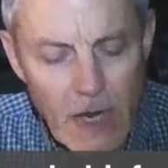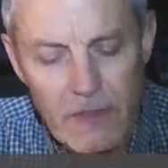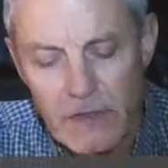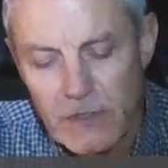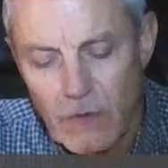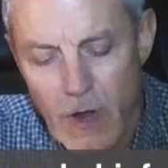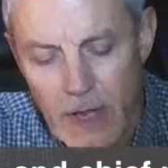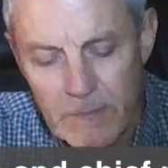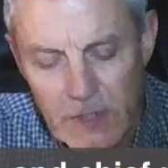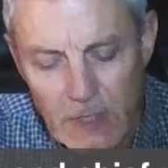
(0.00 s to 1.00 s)
And the
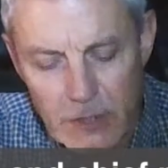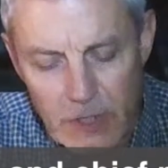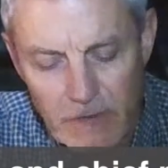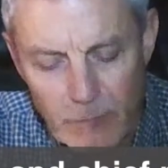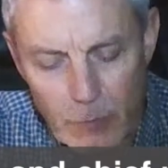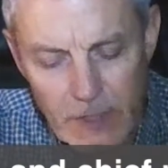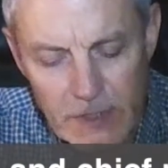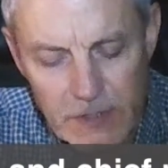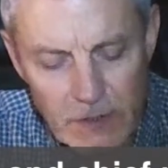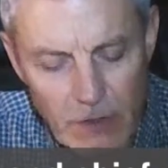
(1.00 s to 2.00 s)
scribes and chief
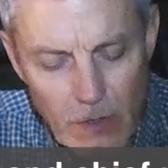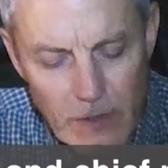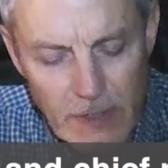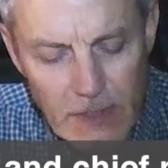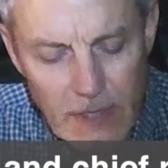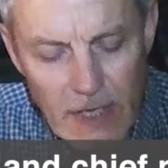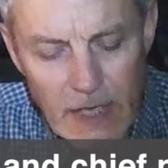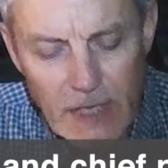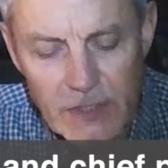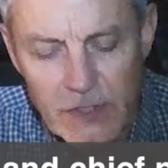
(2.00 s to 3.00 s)
priests heard it
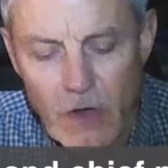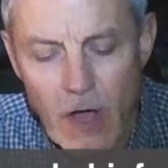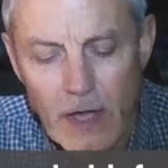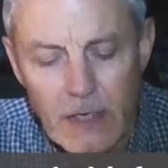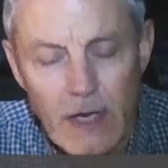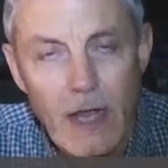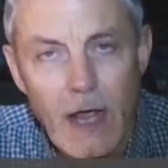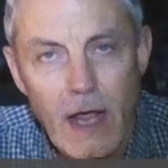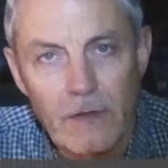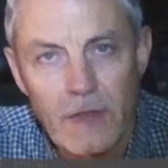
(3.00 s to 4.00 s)
and sought
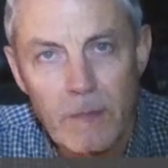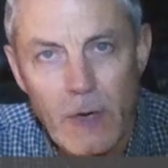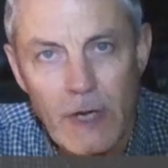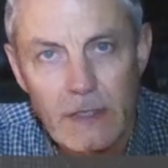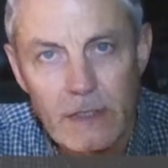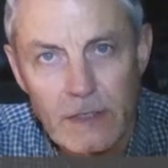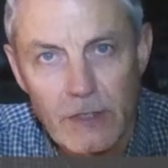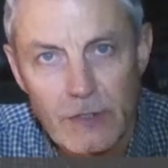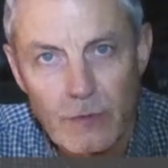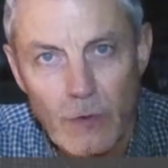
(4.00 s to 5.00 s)
how they might
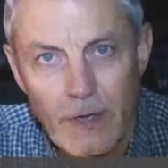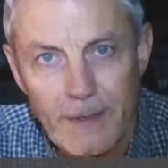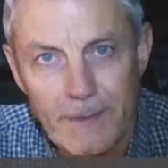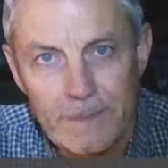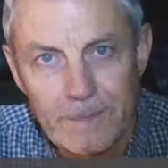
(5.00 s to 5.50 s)
destroy him.